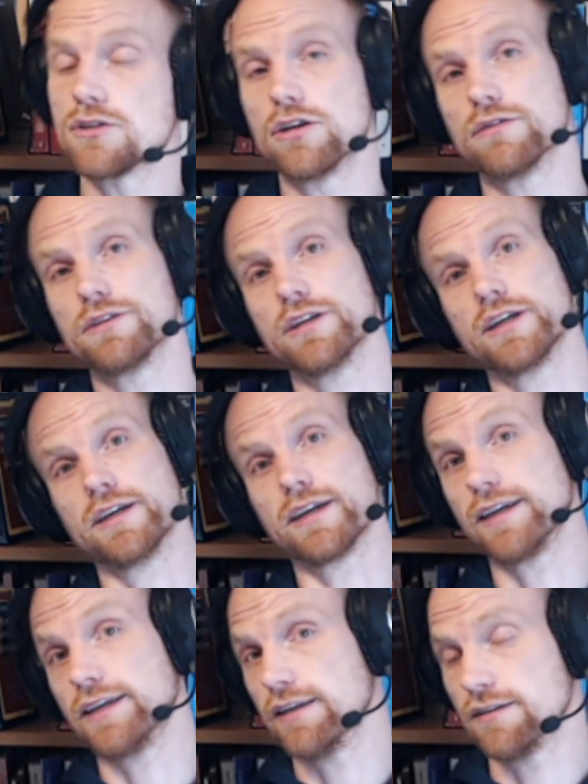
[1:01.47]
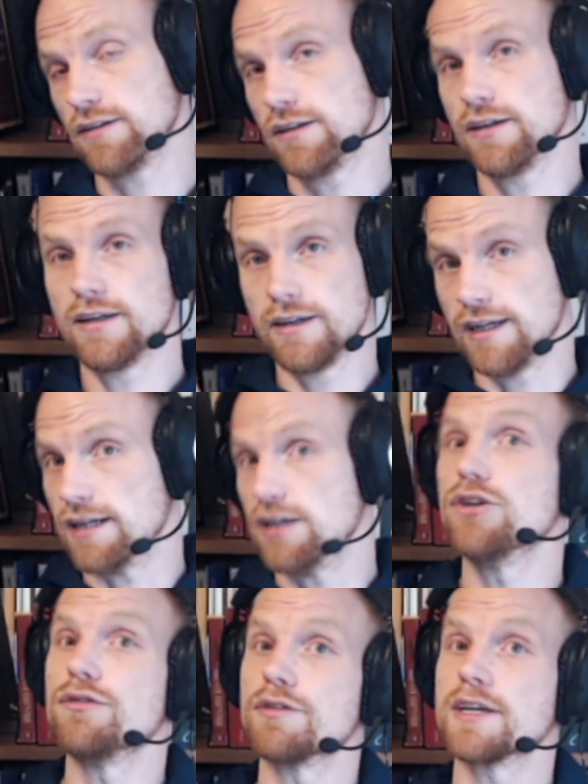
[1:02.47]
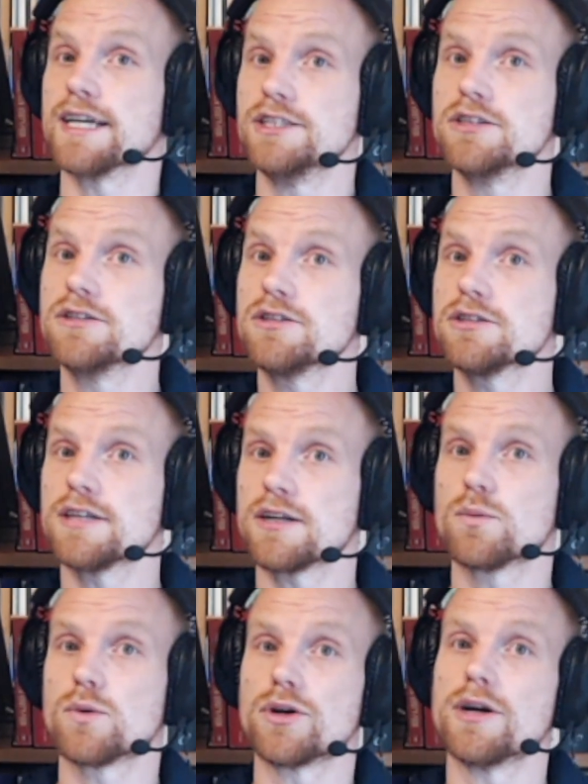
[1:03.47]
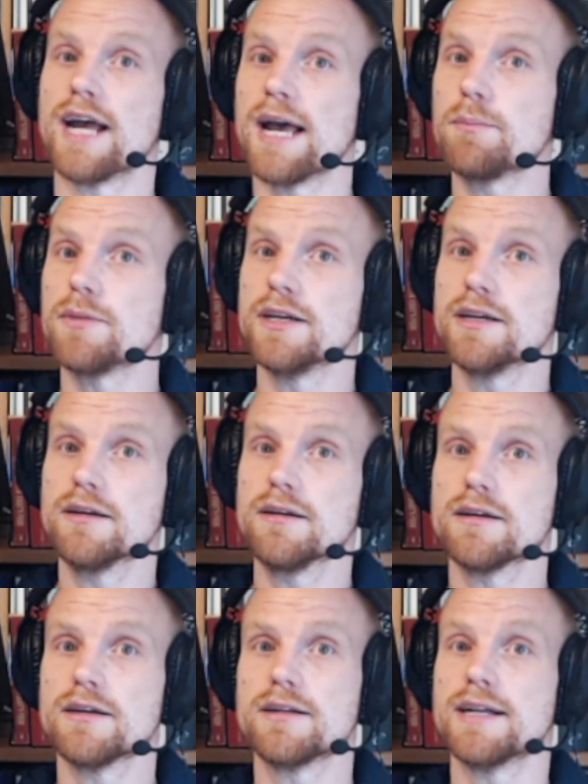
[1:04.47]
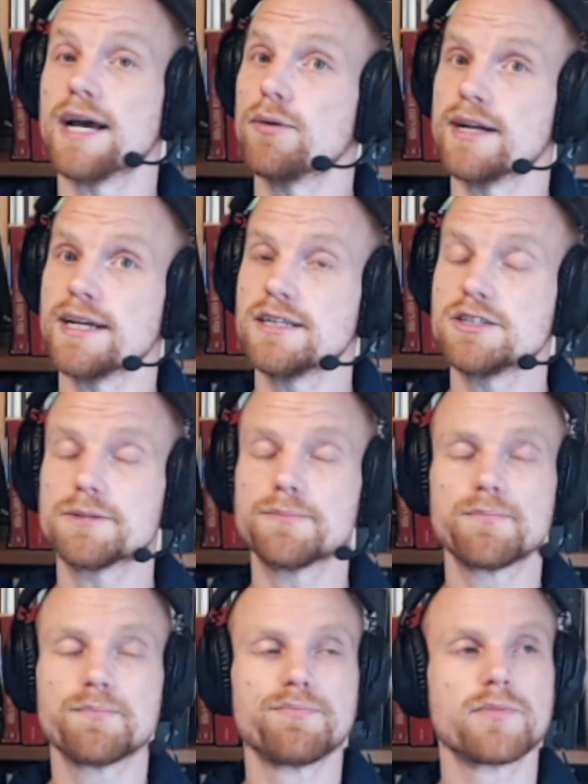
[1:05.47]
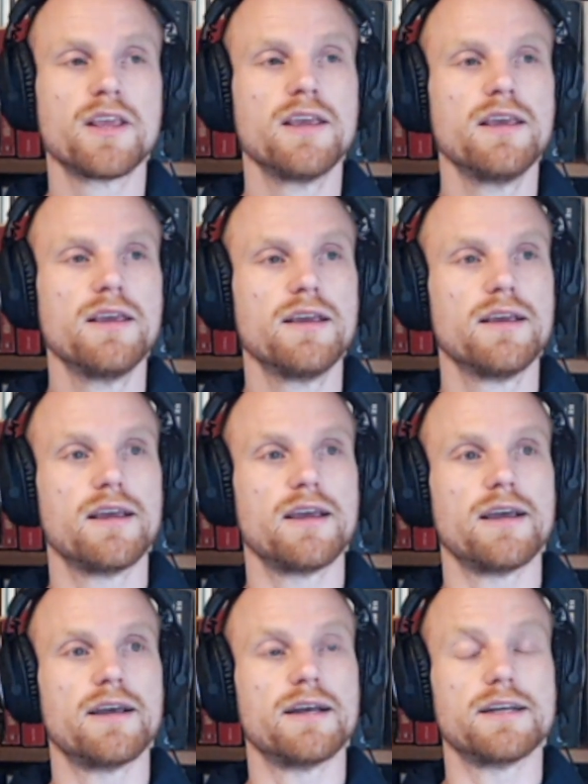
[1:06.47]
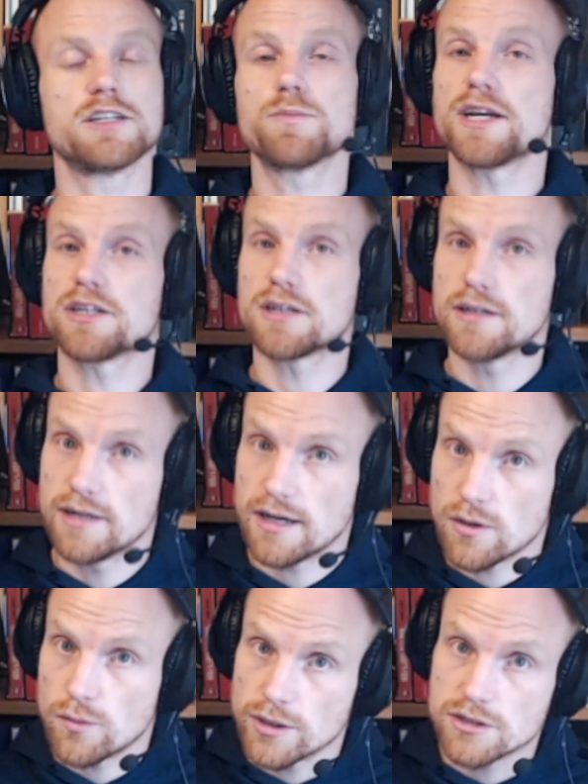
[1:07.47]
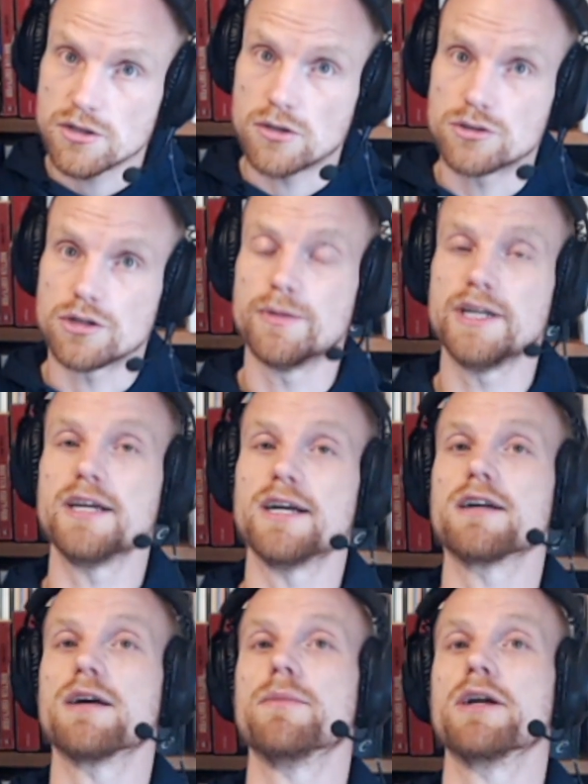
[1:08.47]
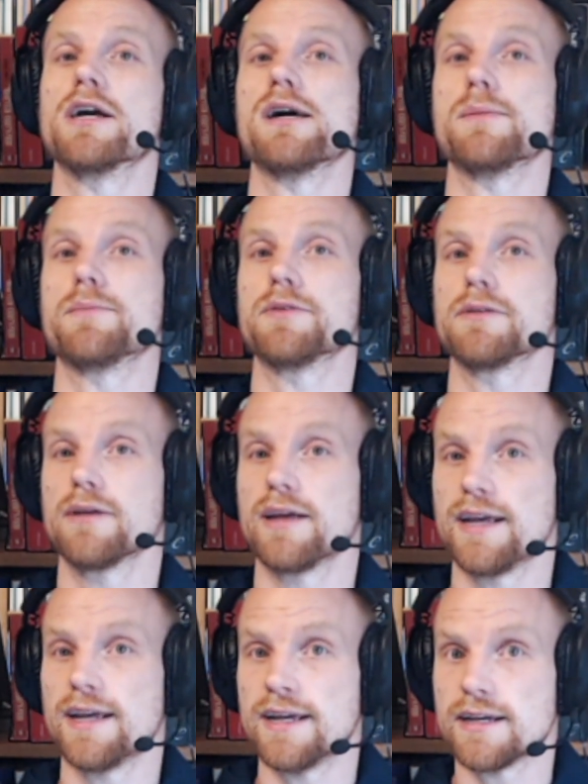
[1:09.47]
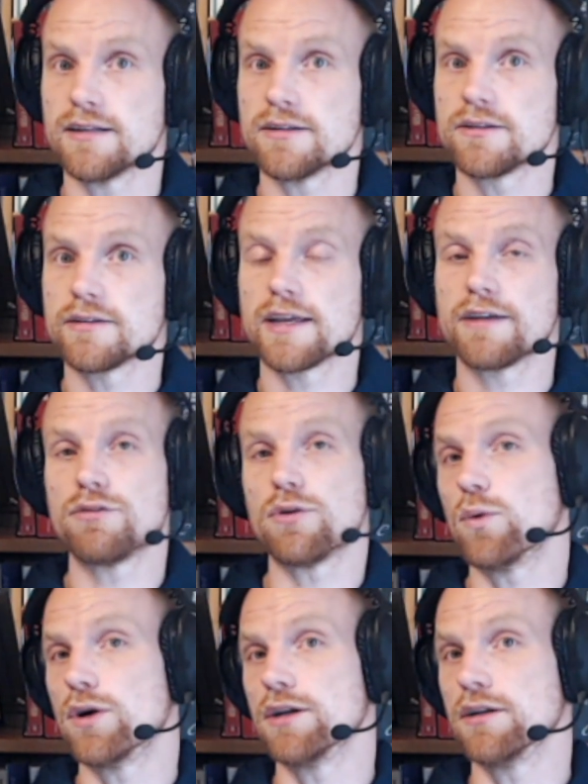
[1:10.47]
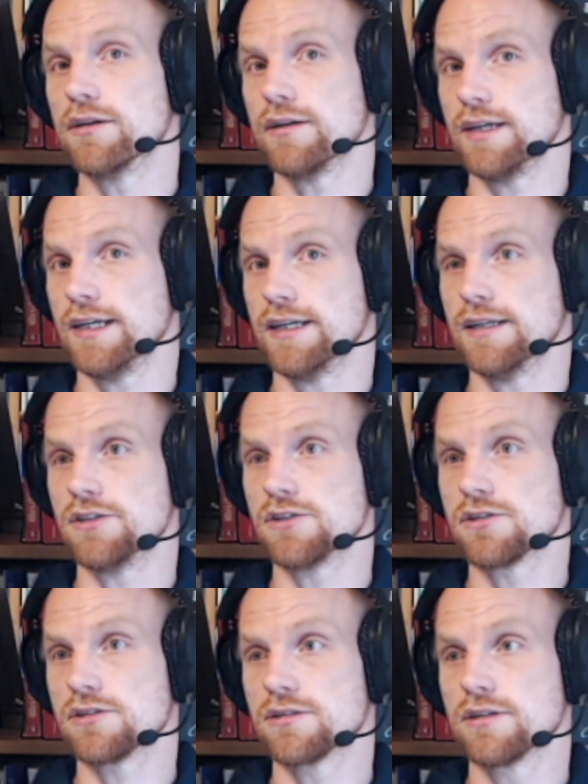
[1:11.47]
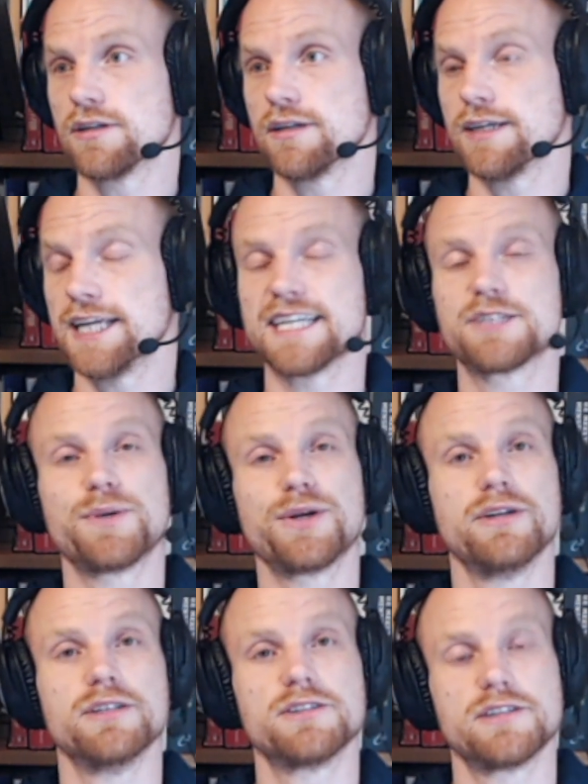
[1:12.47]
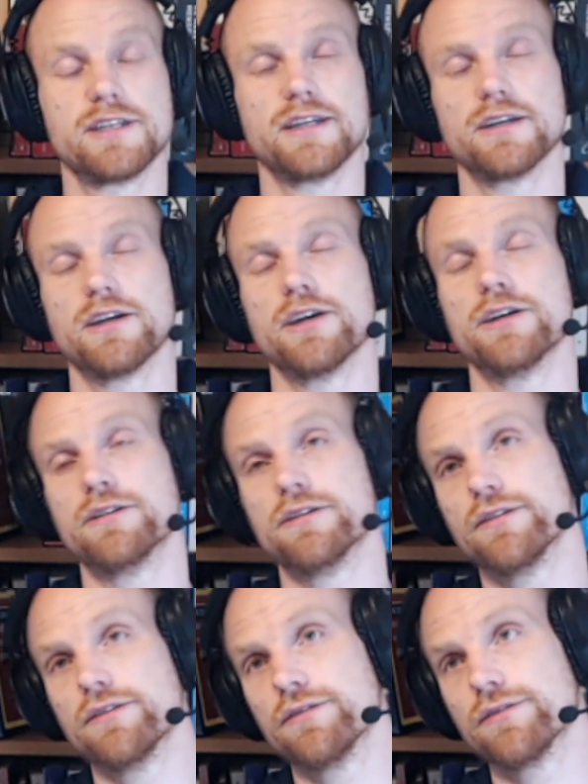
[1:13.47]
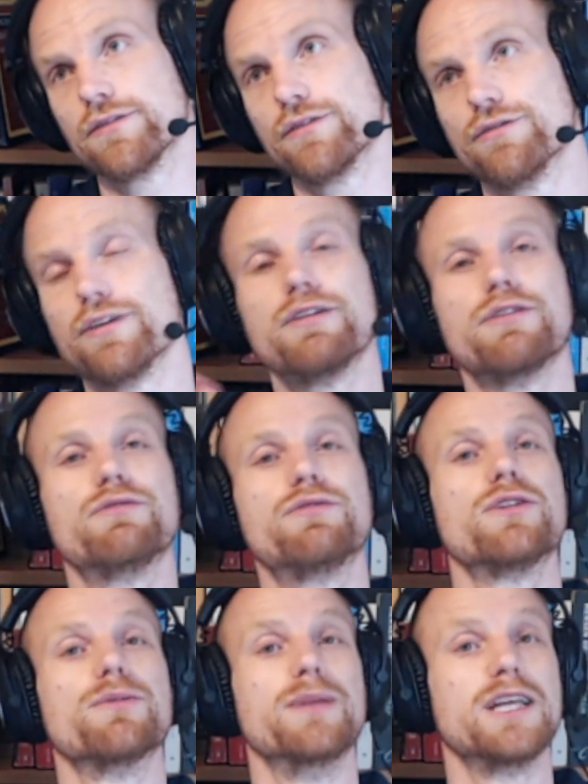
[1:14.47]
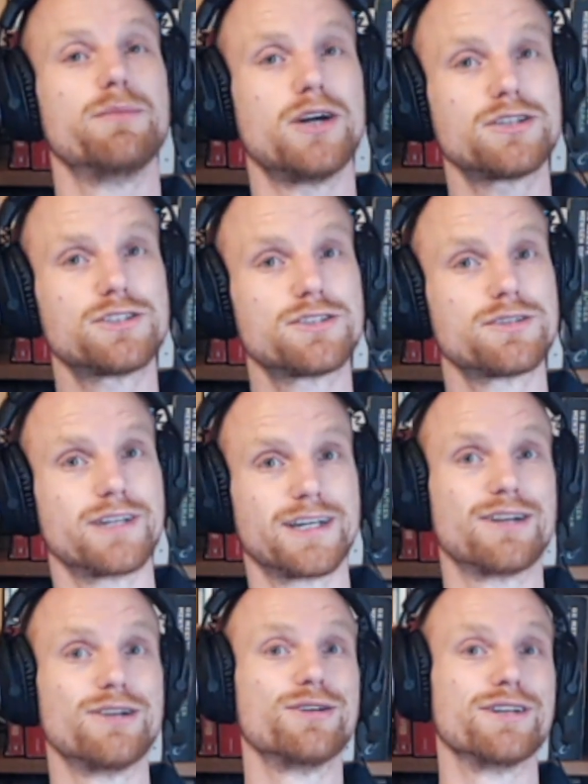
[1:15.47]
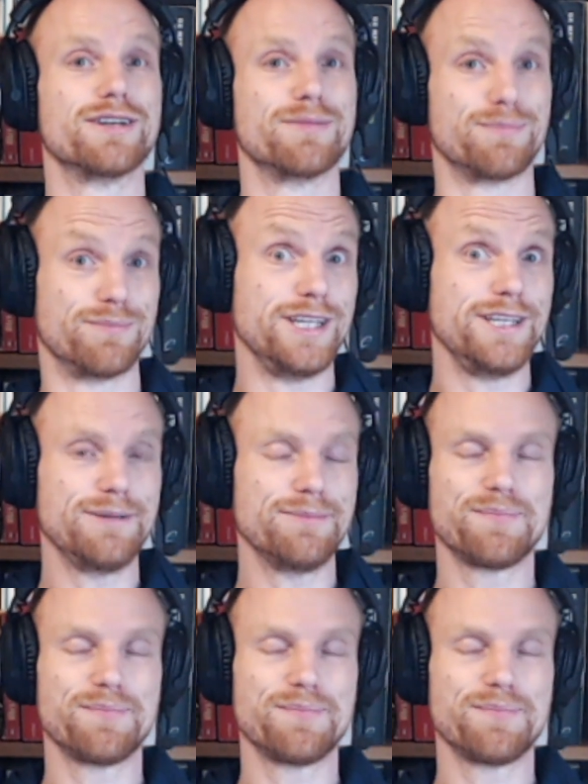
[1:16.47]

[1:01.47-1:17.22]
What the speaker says: all of the notifications that were happening nowadays, especially now with social media coming up and everyone is experiencing a very full mailbox, including me.